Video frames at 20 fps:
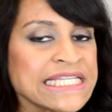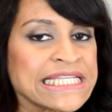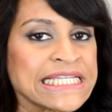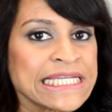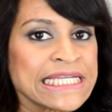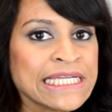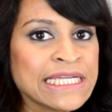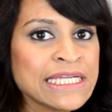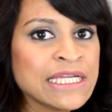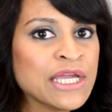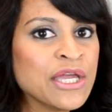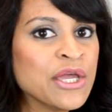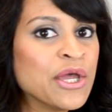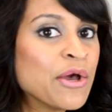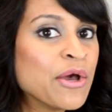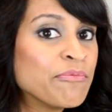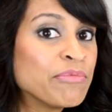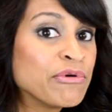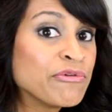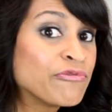see
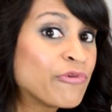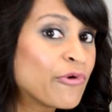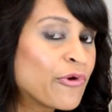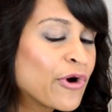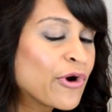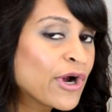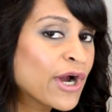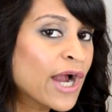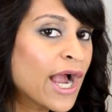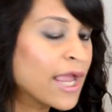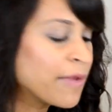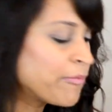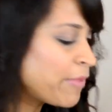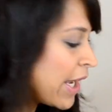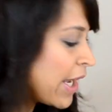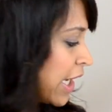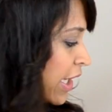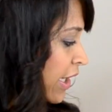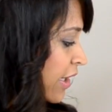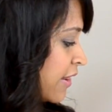before I
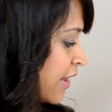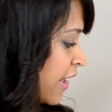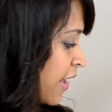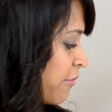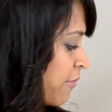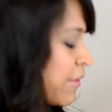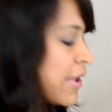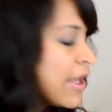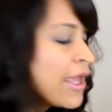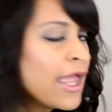painted them,